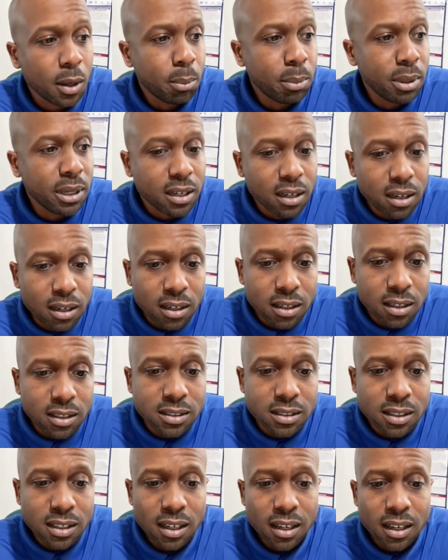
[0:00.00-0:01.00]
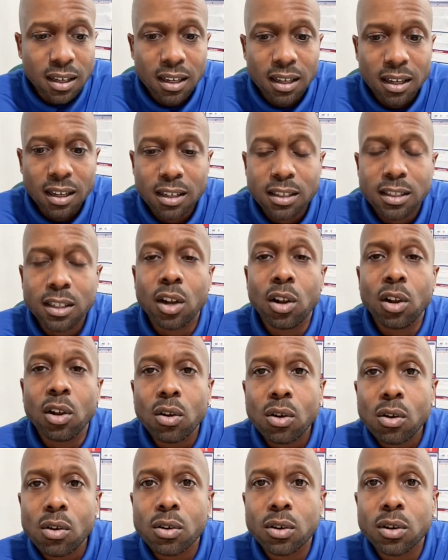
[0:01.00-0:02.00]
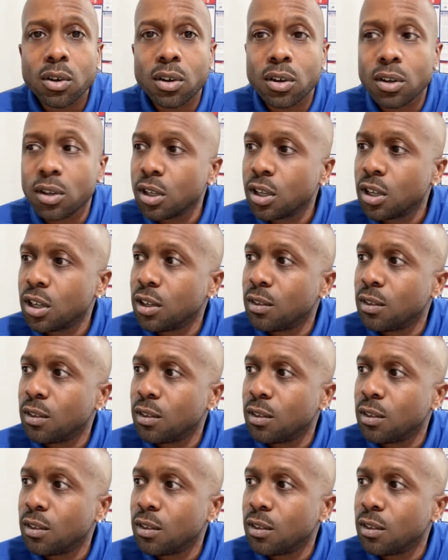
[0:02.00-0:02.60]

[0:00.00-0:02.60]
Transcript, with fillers: because the longer